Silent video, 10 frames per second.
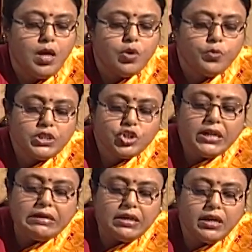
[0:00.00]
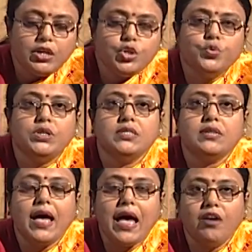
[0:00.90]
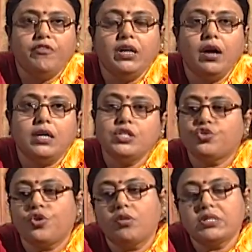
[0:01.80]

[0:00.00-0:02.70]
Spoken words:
which indicate towards having a strong